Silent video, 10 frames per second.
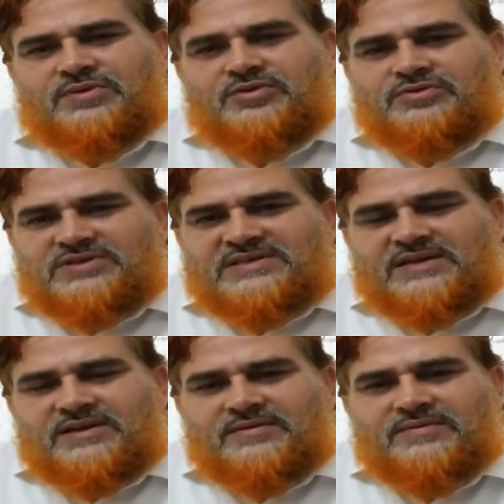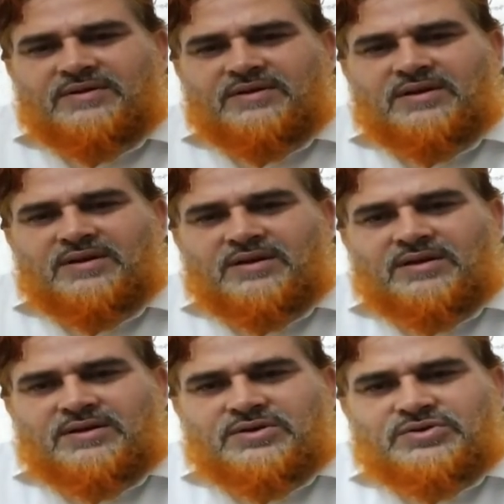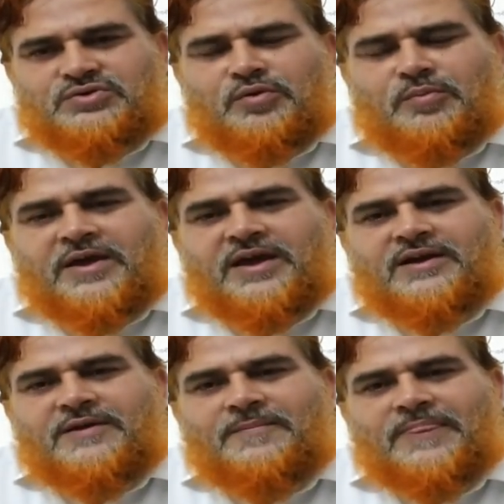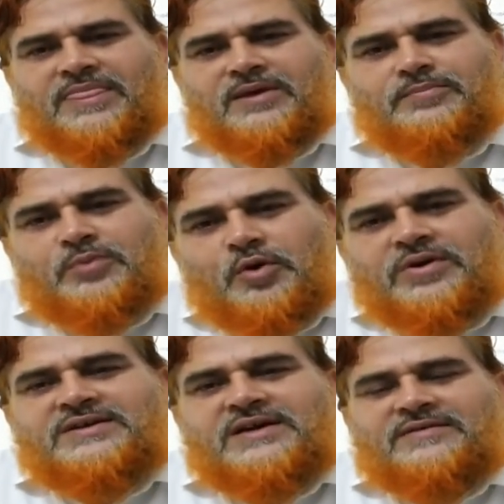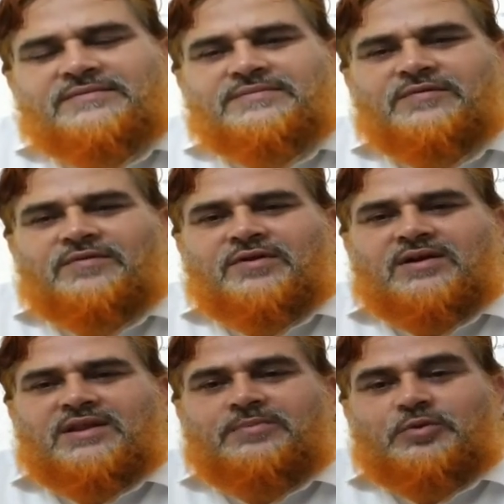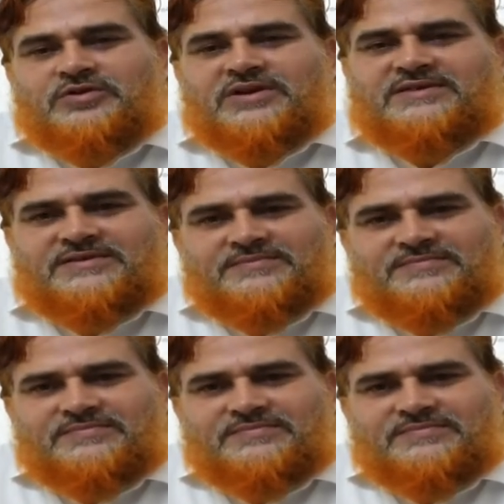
UGC should make some provision for the projects,